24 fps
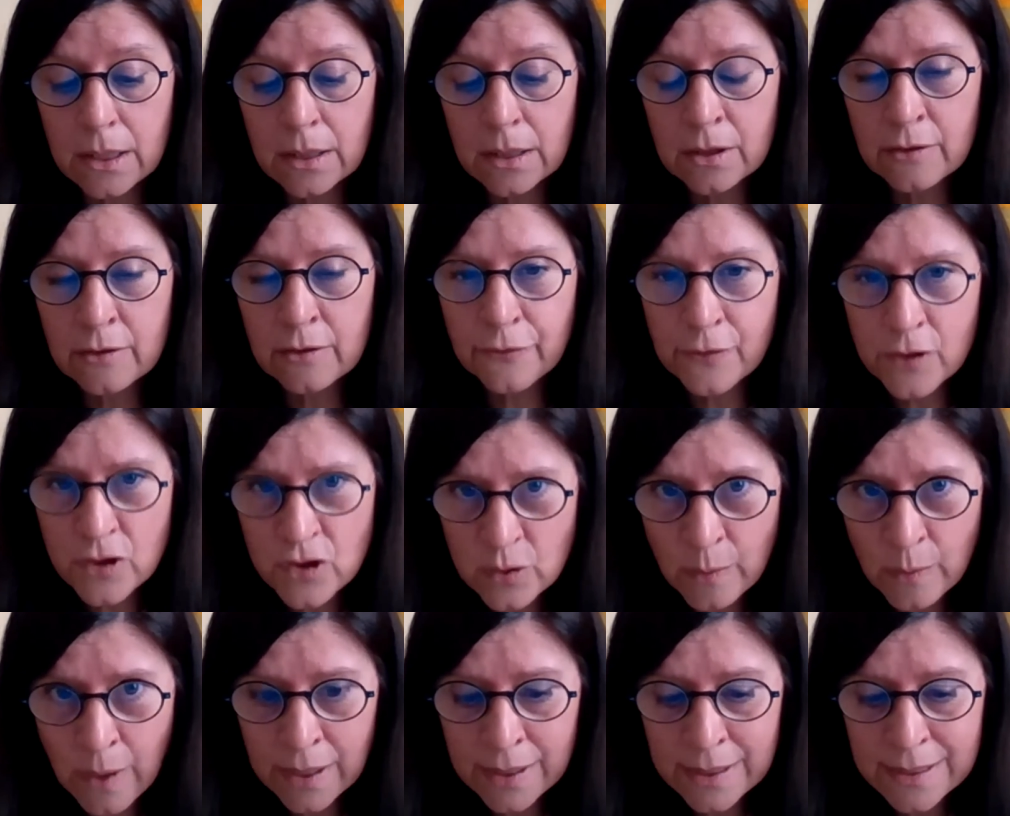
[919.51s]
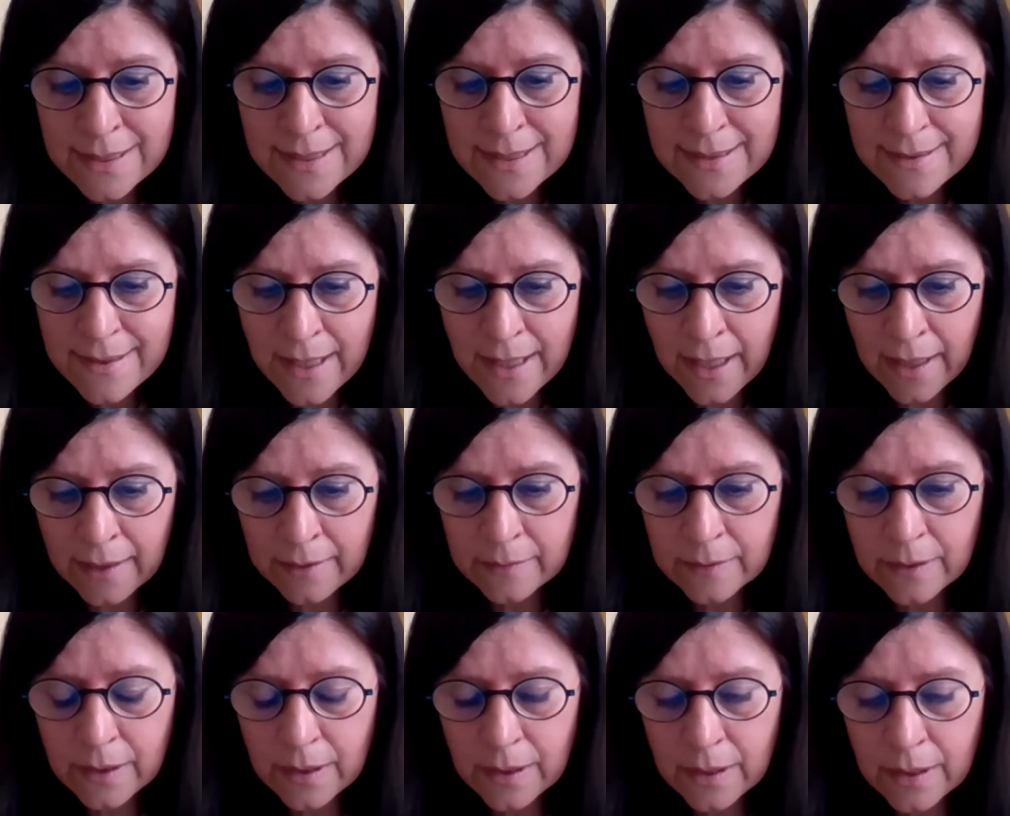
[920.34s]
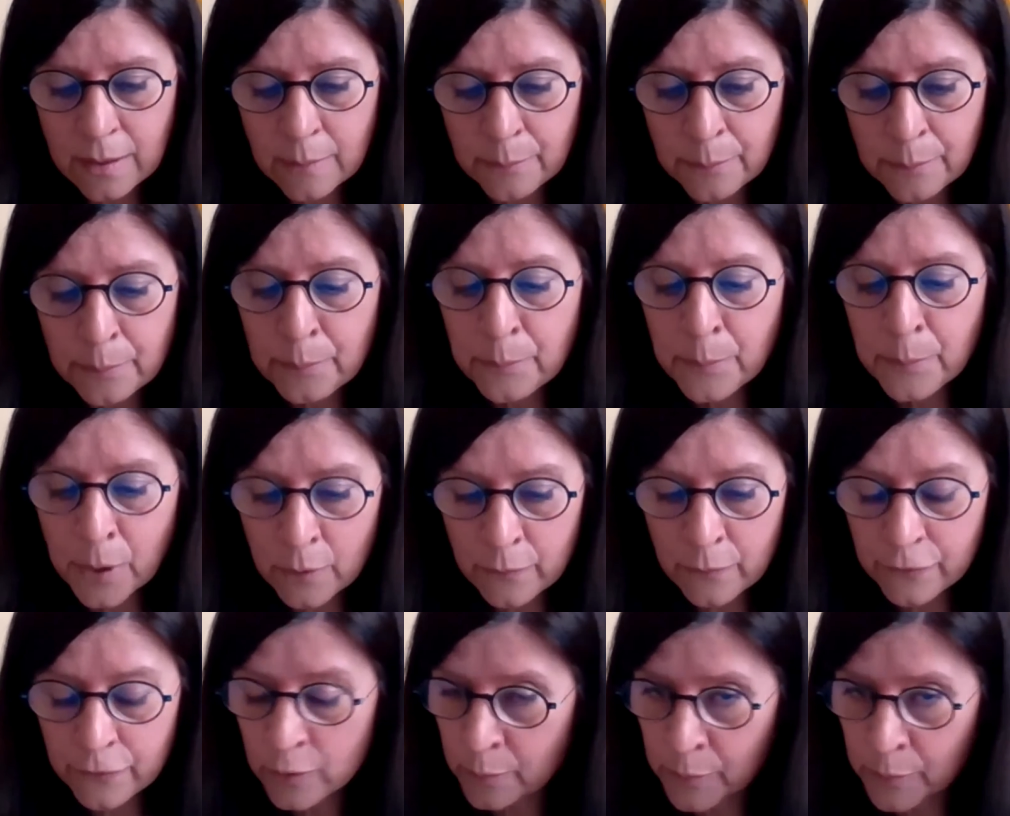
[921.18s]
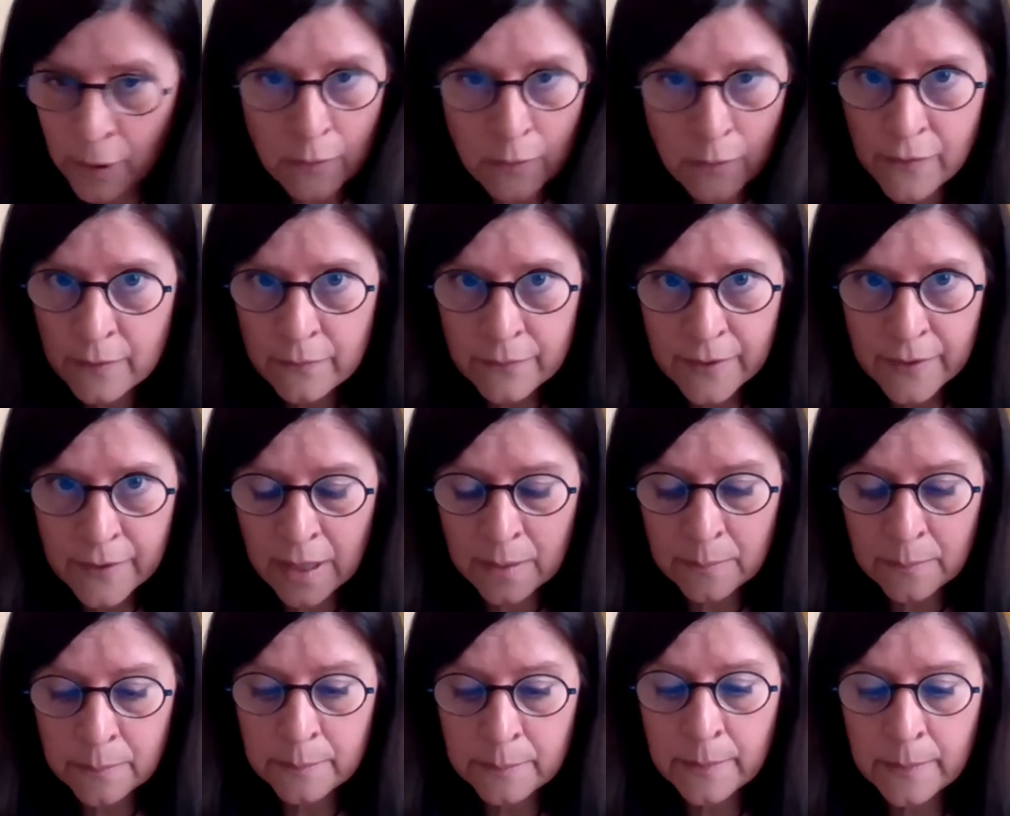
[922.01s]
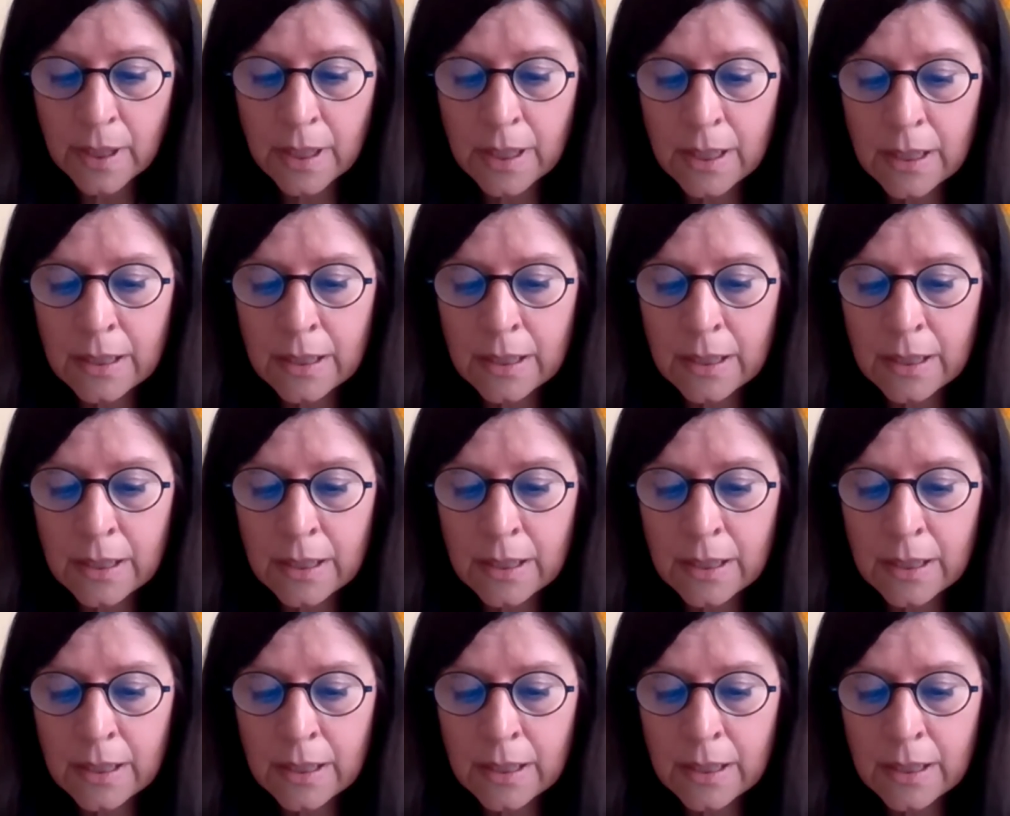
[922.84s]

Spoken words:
The first one is that for both of them,